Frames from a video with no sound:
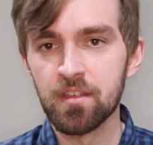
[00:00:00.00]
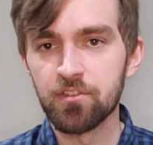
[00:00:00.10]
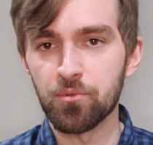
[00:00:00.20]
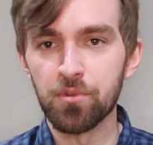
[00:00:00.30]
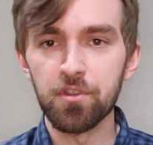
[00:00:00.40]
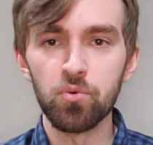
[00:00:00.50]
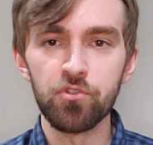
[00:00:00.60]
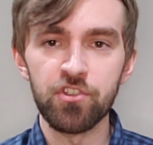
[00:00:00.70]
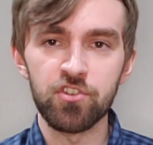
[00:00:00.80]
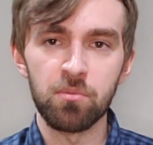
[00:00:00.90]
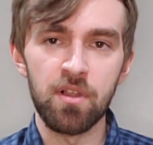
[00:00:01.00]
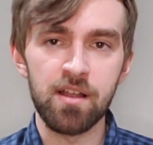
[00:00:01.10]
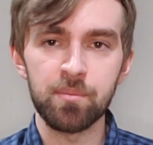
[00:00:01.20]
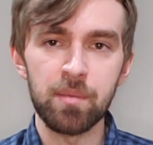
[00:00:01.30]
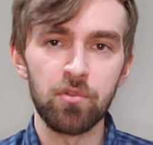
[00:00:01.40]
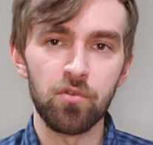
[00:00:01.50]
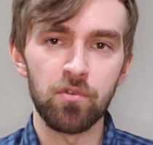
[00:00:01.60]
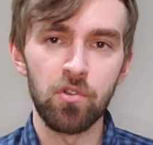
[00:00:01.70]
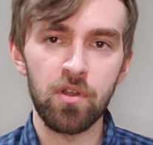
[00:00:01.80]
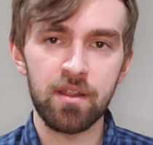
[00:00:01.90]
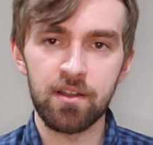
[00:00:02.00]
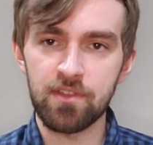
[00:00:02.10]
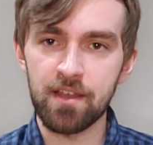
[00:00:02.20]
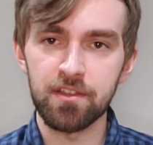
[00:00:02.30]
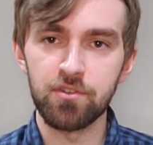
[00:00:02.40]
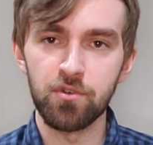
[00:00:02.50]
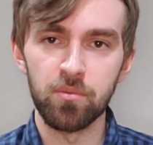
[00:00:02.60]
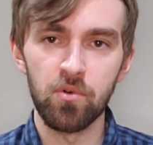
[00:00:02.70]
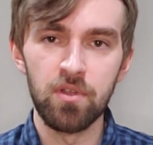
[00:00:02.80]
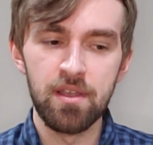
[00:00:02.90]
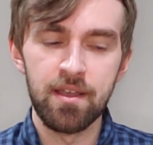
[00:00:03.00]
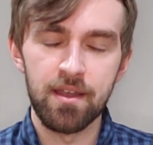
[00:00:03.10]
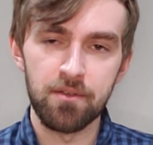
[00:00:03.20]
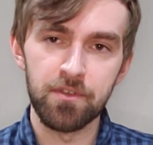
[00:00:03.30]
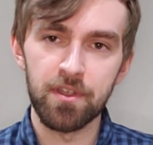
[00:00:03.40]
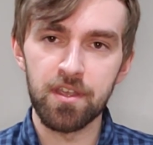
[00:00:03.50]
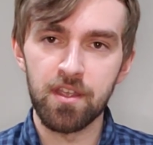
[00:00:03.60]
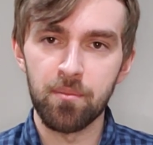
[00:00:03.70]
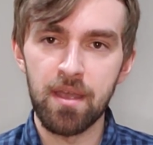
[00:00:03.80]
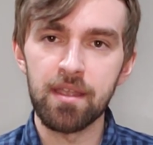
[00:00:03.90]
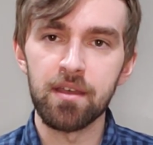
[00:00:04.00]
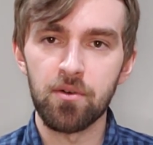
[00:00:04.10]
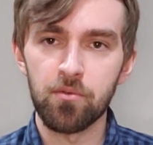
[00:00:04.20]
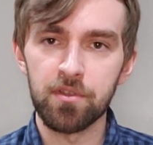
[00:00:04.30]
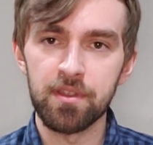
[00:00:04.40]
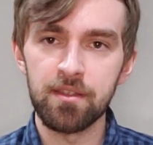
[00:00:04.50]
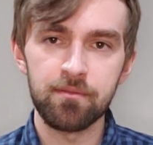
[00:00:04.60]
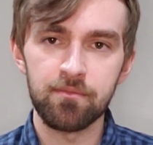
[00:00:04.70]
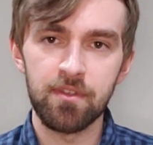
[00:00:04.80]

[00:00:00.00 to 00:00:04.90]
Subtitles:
it's a really cool system. A lot of people overlook, and it's highly tunable, and I feel like you can make it a really,